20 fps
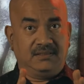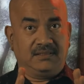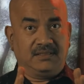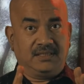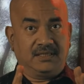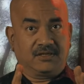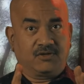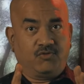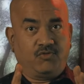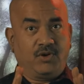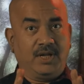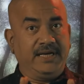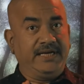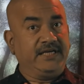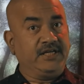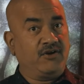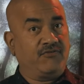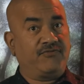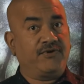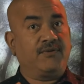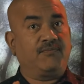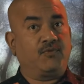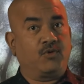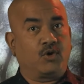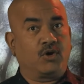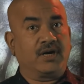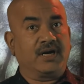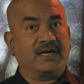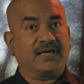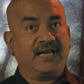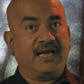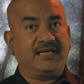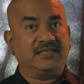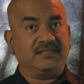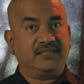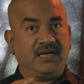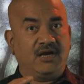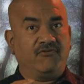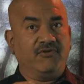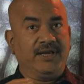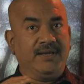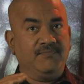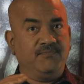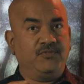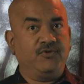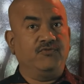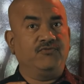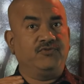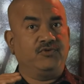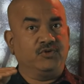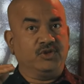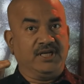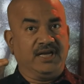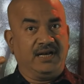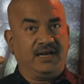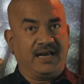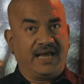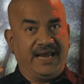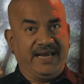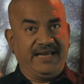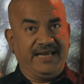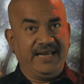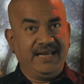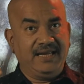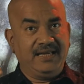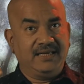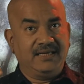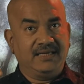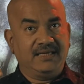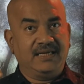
The quality of your product has now improved to their liking,